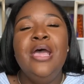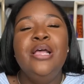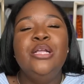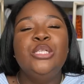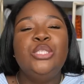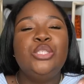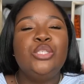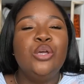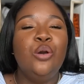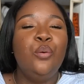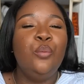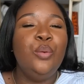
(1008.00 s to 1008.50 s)

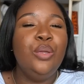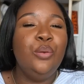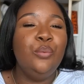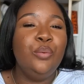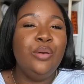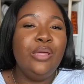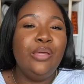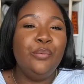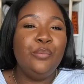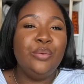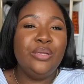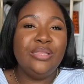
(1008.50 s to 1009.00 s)
So we
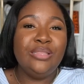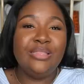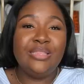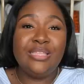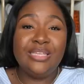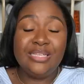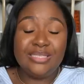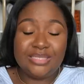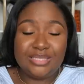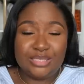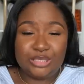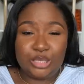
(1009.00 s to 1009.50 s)
went with
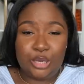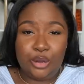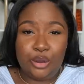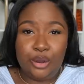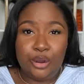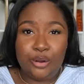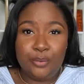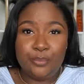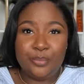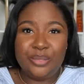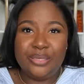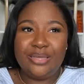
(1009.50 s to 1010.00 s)
this
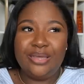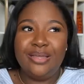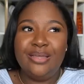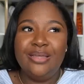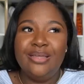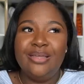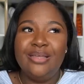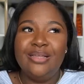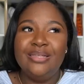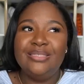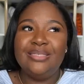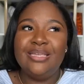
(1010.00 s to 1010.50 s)
skirt
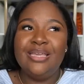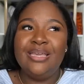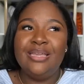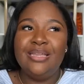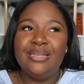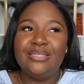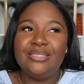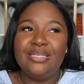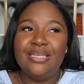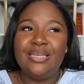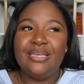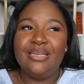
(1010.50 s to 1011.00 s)
because
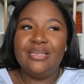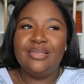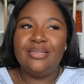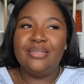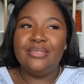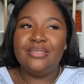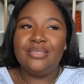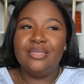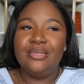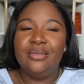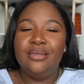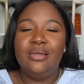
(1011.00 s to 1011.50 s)
it
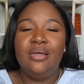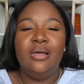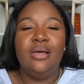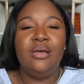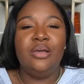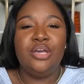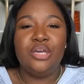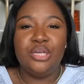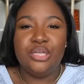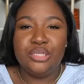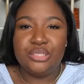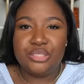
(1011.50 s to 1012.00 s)
is a
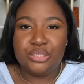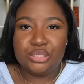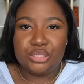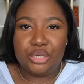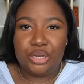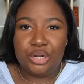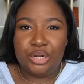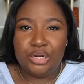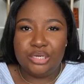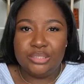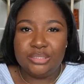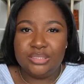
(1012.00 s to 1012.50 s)
good
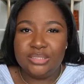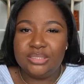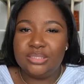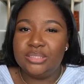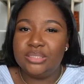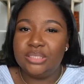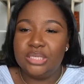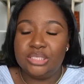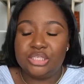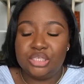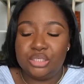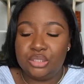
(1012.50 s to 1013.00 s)
skirt. It's
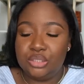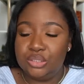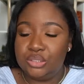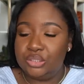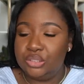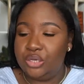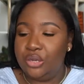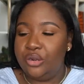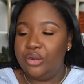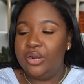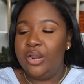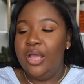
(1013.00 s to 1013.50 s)
such a good
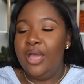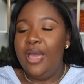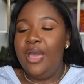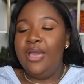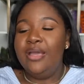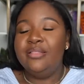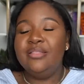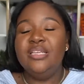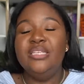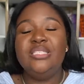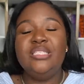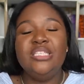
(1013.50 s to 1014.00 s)
skirt.
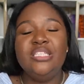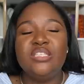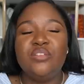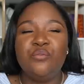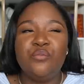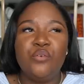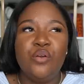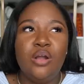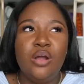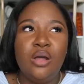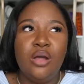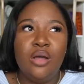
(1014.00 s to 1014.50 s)
This is
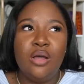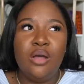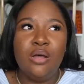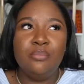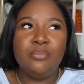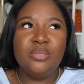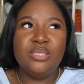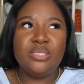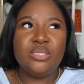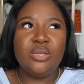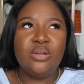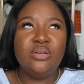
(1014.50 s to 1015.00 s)

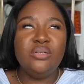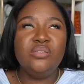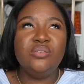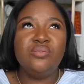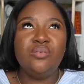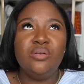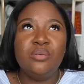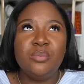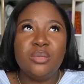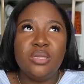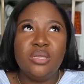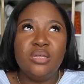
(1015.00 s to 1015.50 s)
from, the skirt is
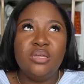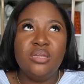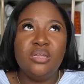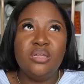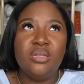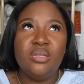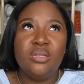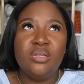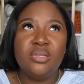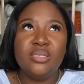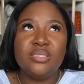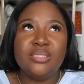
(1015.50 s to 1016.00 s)

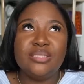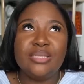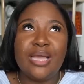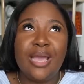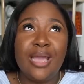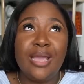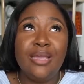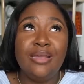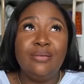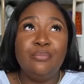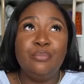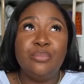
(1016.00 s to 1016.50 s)
from
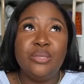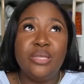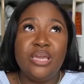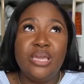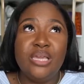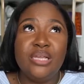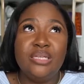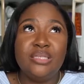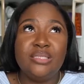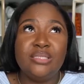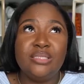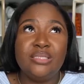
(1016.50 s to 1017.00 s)
Sign
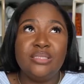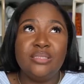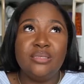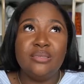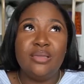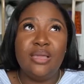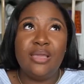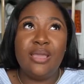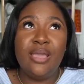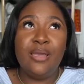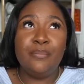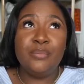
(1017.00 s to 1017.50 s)
Blake's
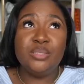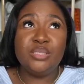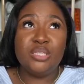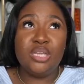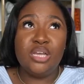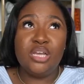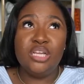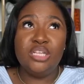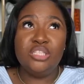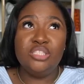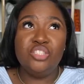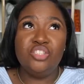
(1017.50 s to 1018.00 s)

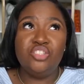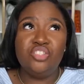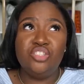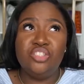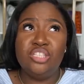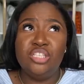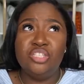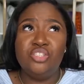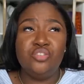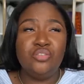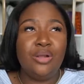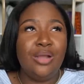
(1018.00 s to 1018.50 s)
Amazon,
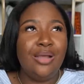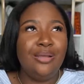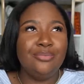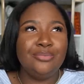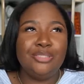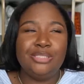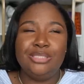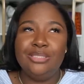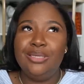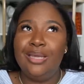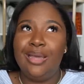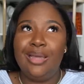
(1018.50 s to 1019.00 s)
The Drop.
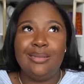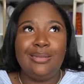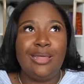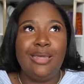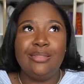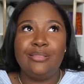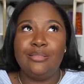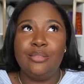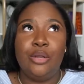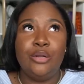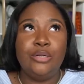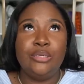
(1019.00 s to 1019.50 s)
She got
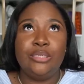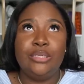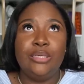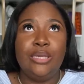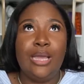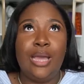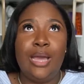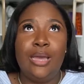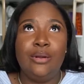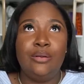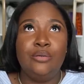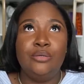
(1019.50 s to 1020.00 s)
like
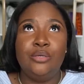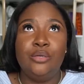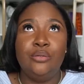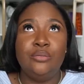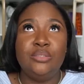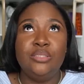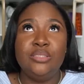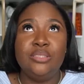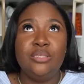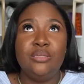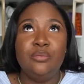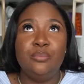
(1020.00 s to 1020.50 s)
30. I don't know.
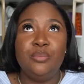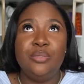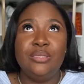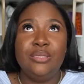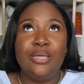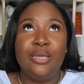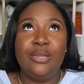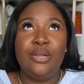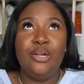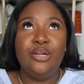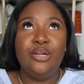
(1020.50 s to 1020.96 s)
This could be like